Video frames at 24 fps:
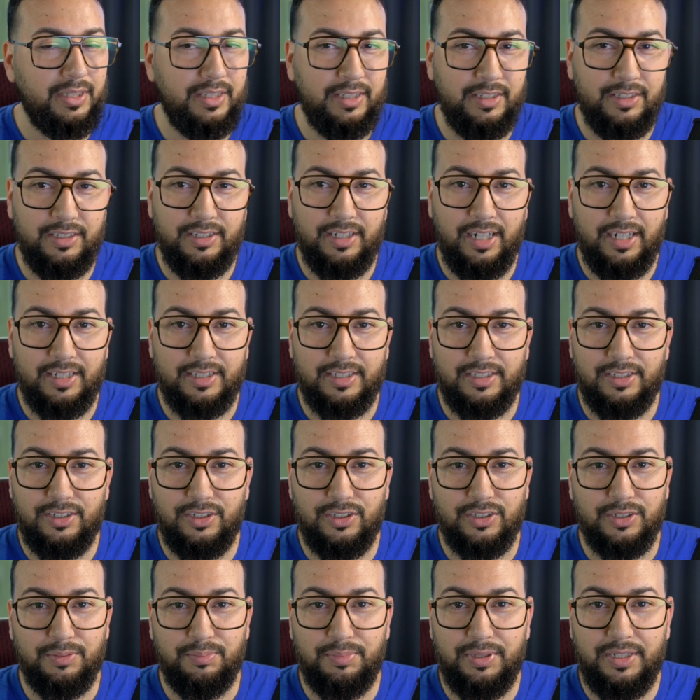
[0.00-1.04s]
You guys can
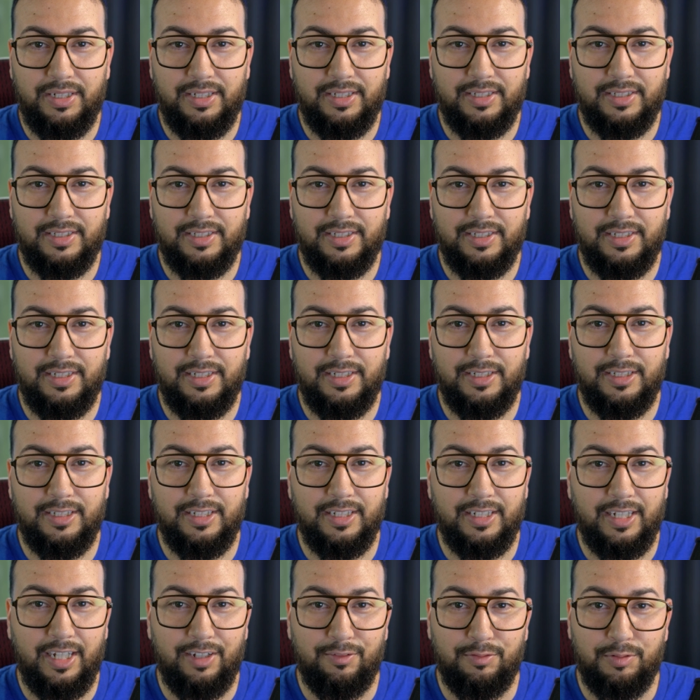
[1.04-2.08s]
use a PC.
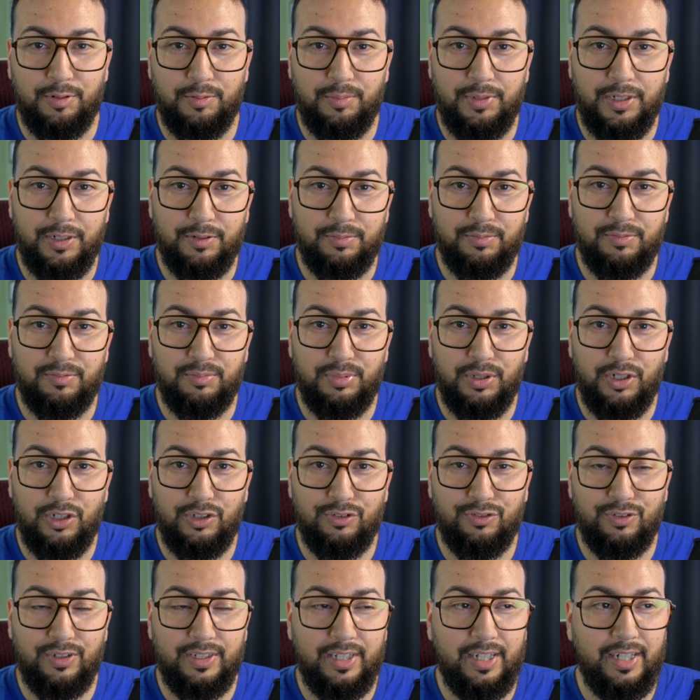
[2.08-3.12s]
They have Premiere Pro
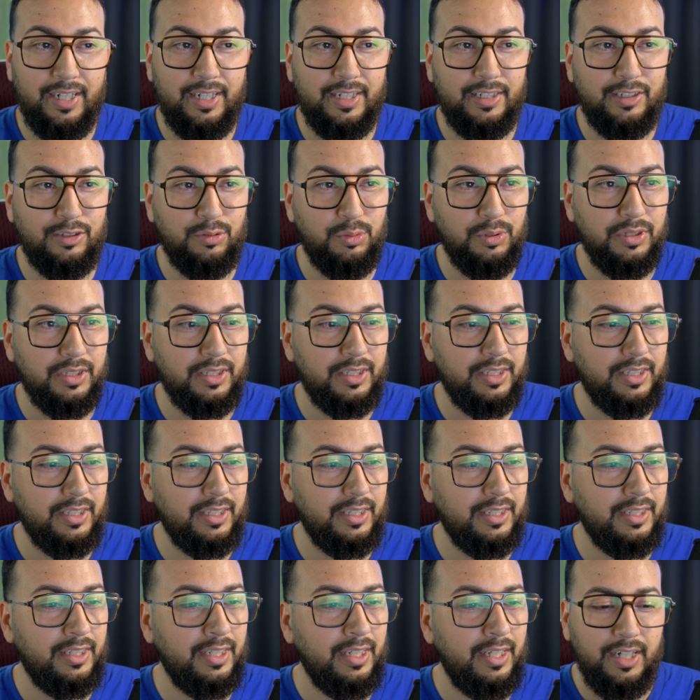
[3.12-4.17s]
for that. It's really
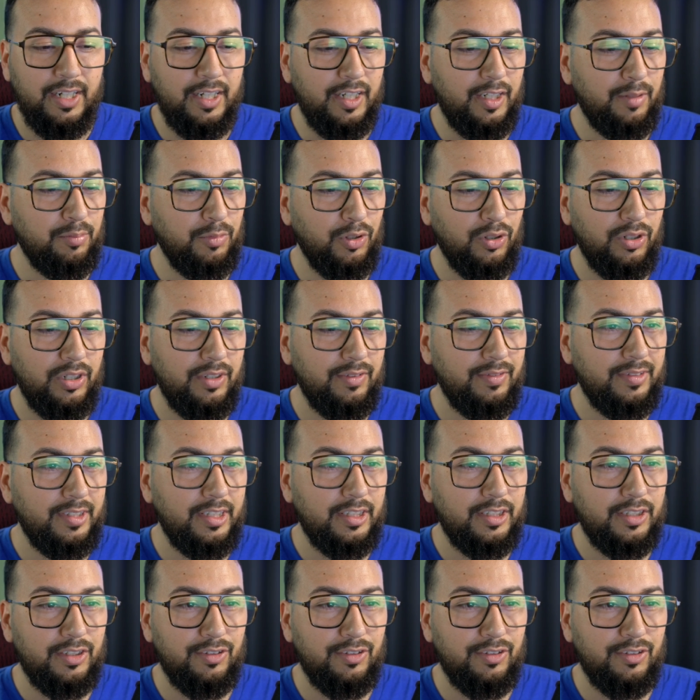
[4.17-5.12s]
good. Or even just